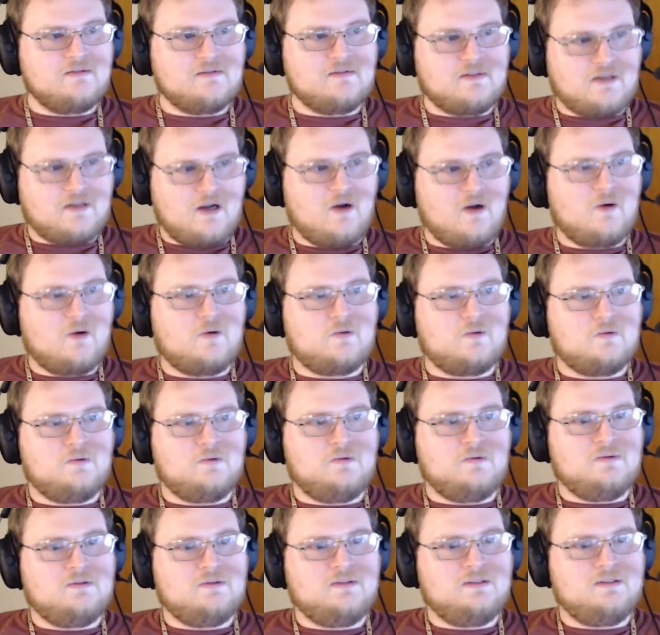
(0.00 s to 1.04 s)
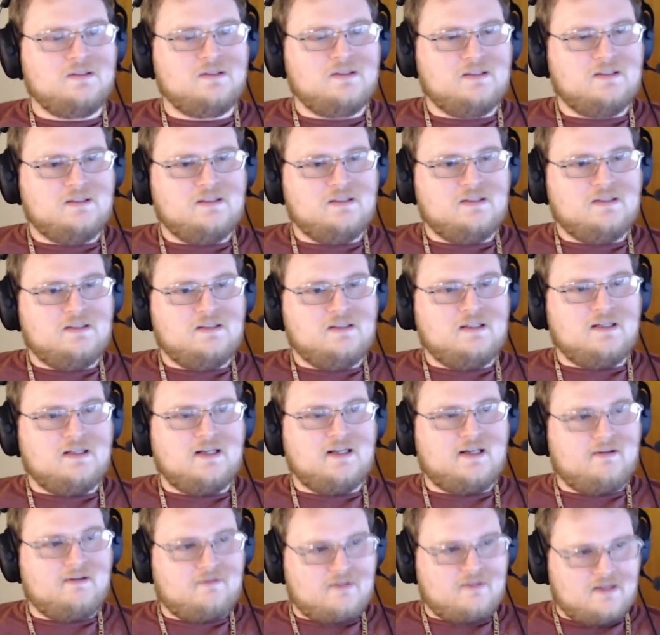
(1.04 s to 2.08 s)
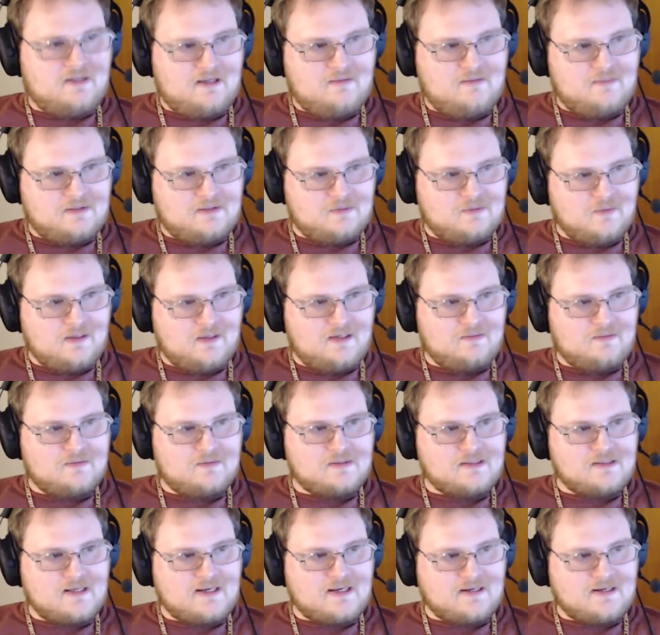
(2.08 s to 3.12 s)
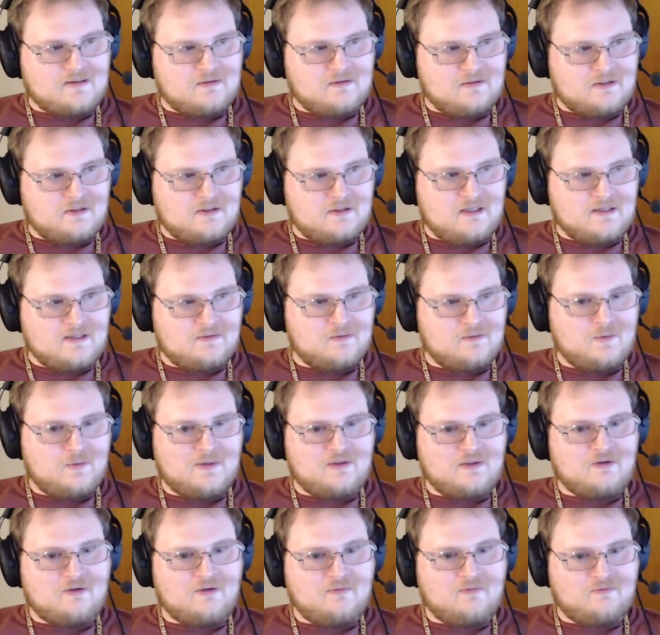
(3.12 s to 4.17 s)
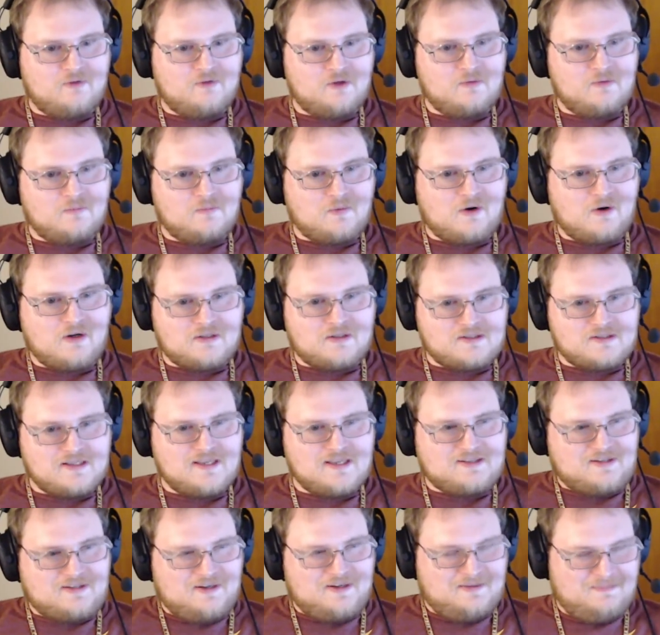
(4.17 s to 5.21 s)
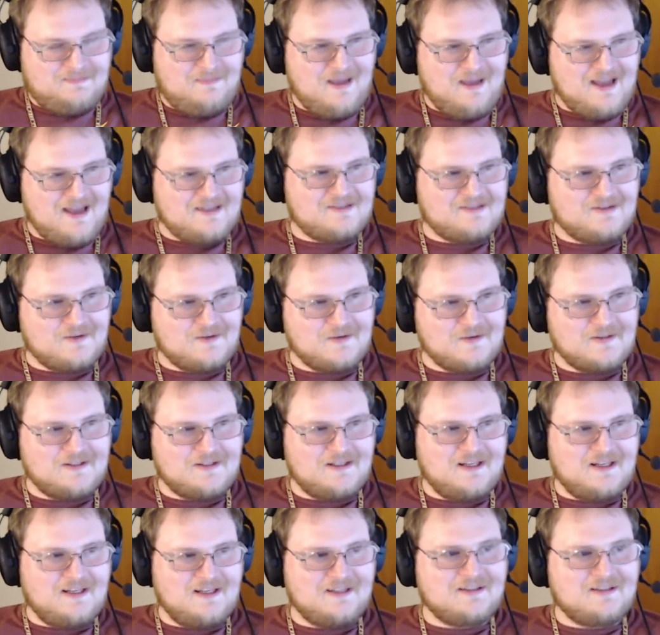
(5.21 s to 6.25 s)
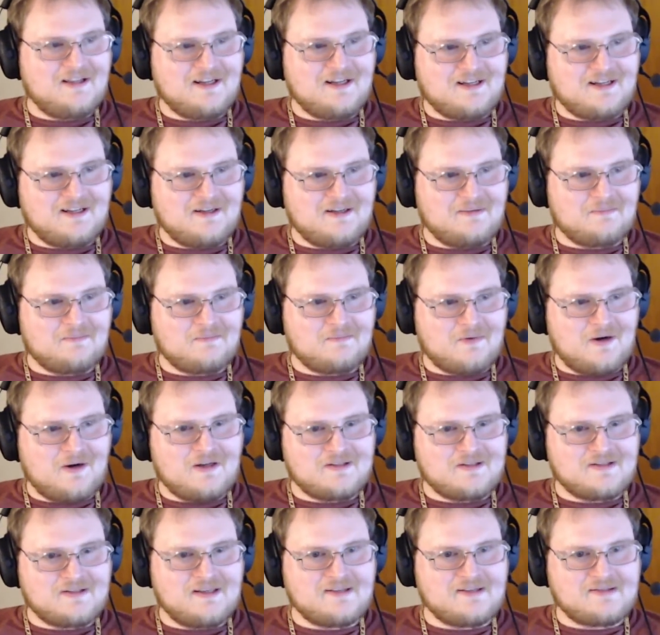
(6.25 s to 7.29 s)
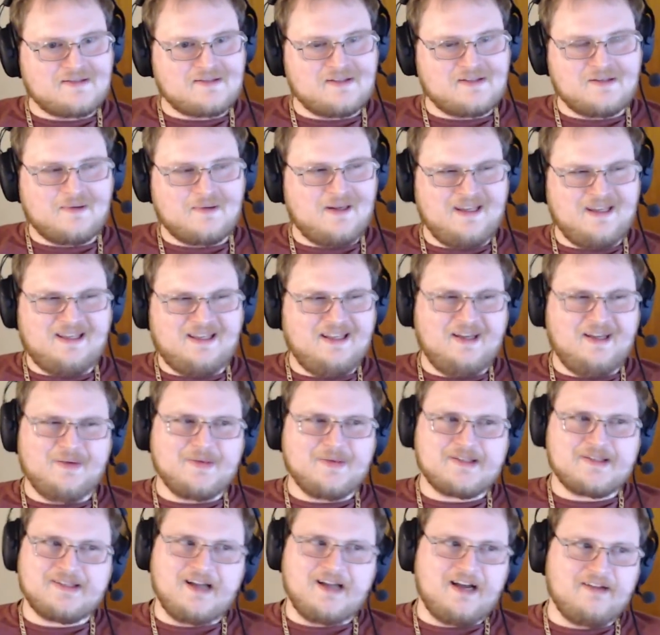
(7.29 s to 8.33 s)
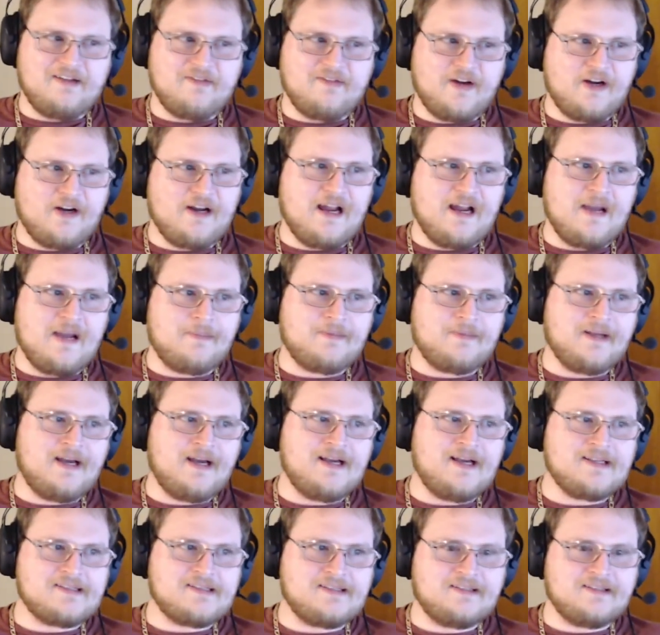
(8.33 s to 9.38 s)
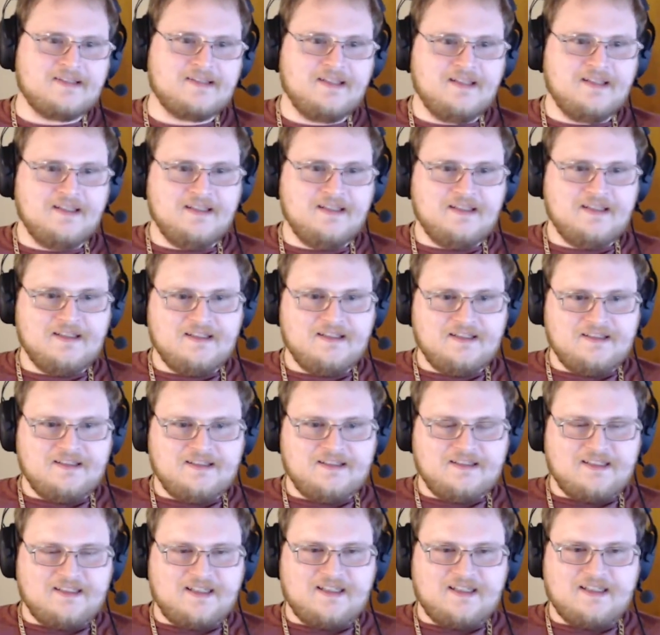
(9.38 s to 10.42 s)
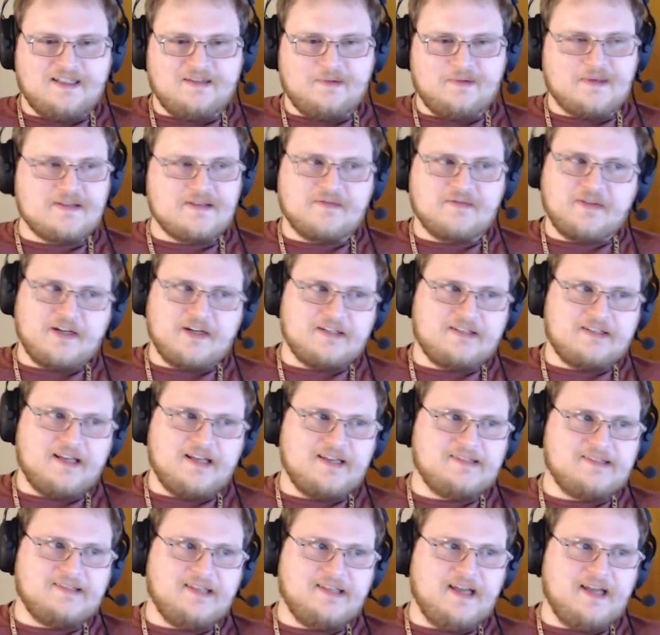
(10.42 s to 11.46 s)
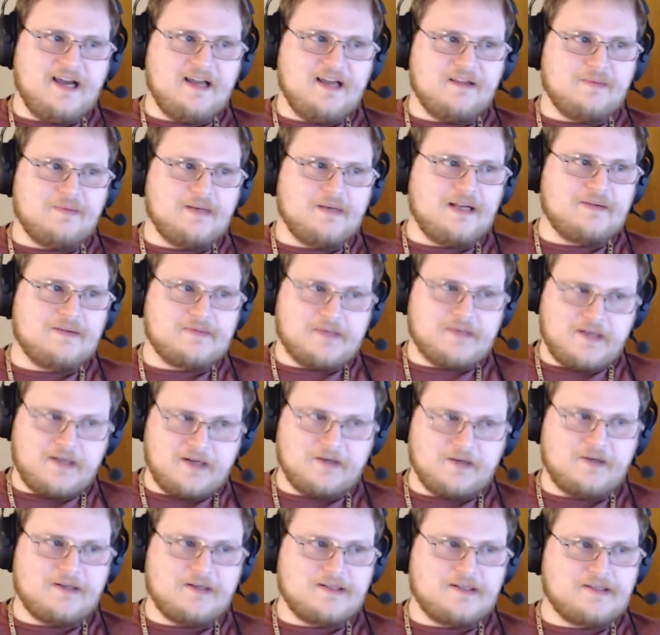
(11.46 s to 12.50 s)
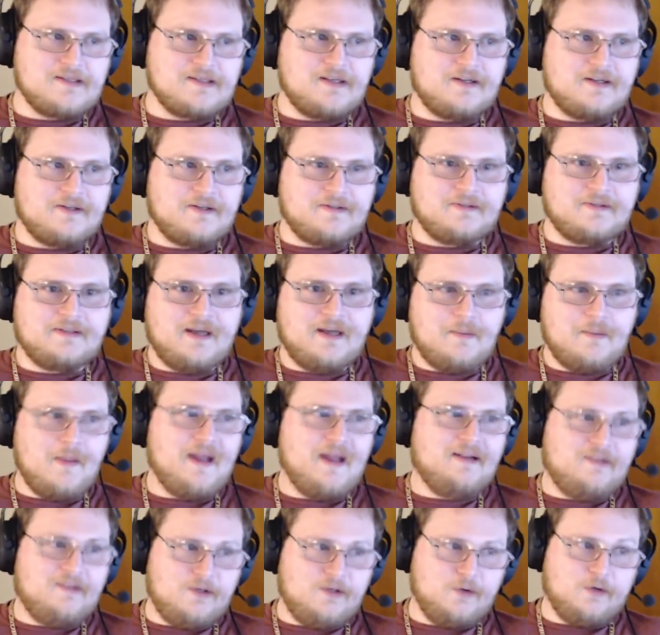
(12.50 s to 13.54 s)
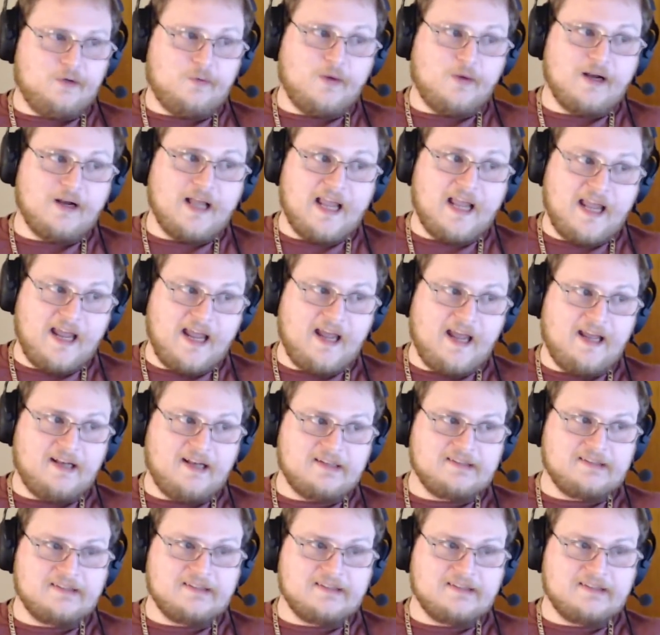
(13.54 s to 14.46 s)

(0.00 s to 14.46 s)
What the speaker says: cold, and everything in between it was like looked like we went through a food processor and mashed through like a process too. It was not very appetizing. It wasn't very tasty either, but I was hungry, so I made do with what I had.